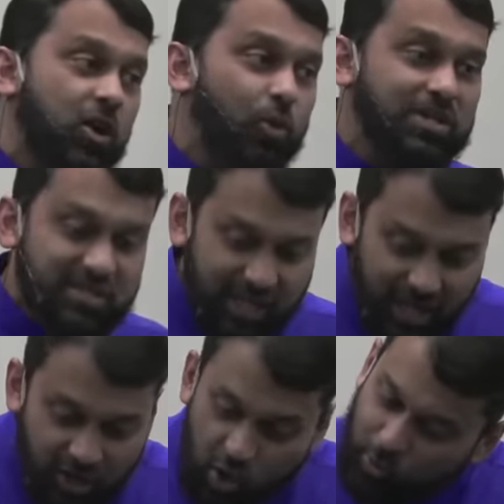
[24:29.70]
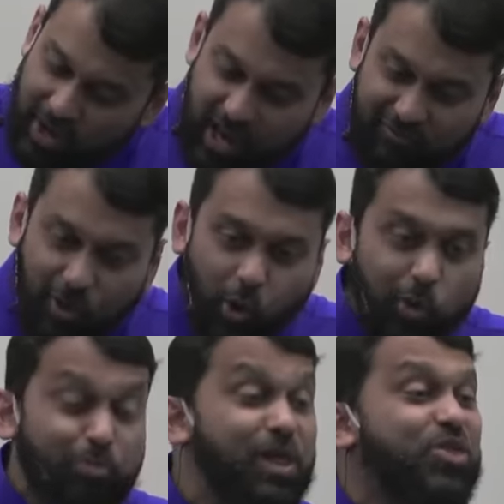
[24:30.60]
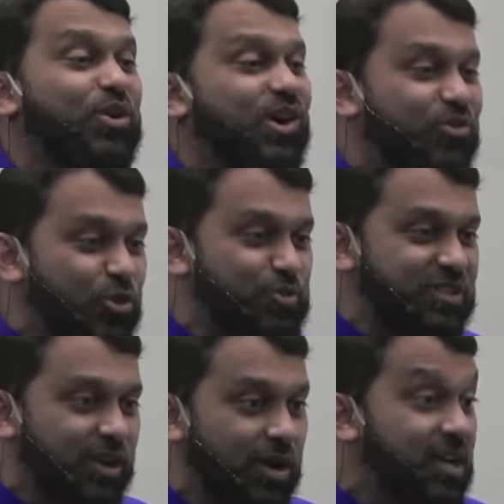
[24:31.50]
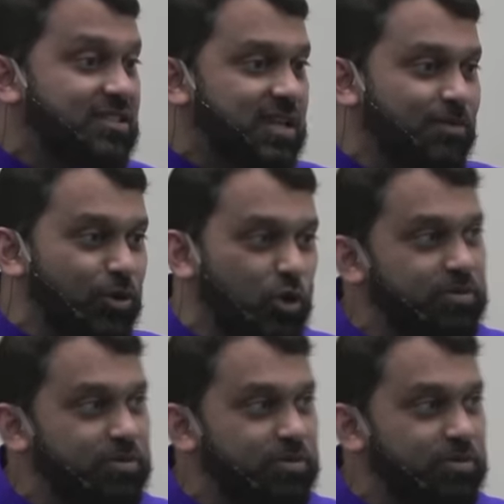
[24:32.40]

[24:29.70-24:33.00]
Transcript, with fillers: once again, we have a whole plethora of groups here. Some groups